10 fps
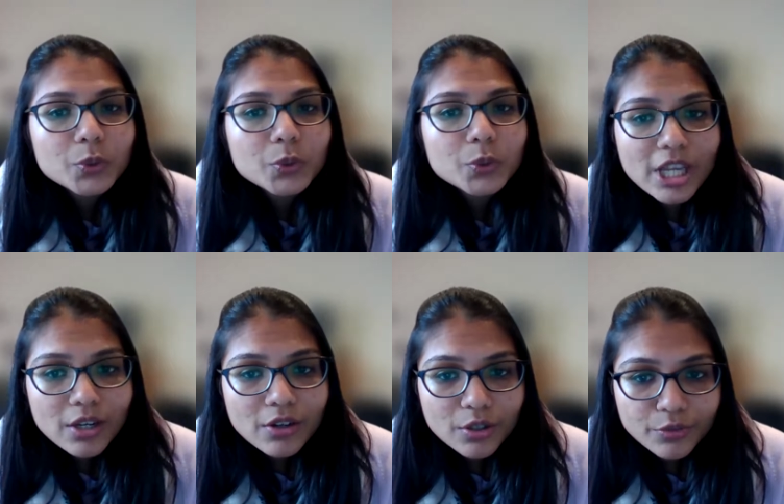Chair
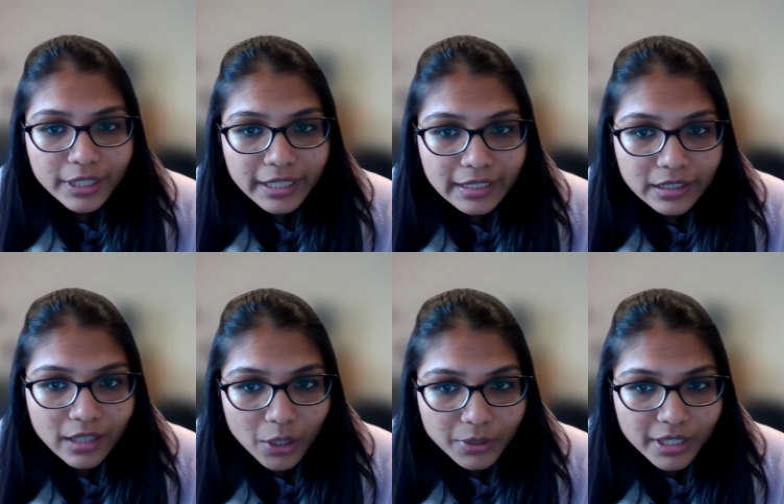of Clinical
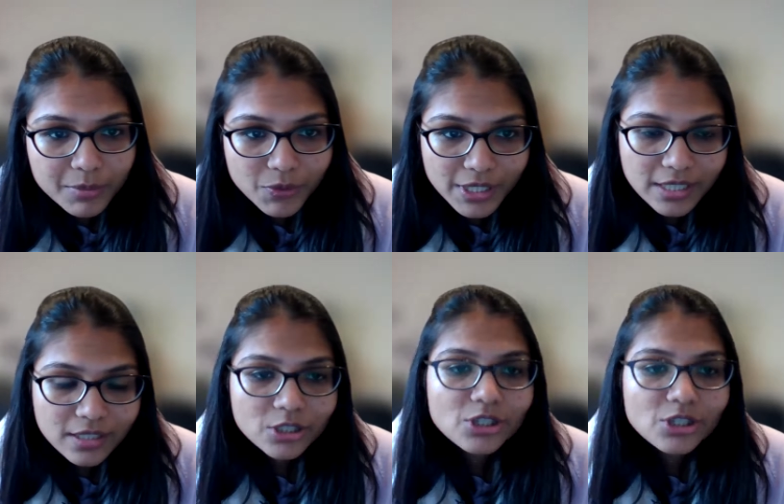Outcomes Research,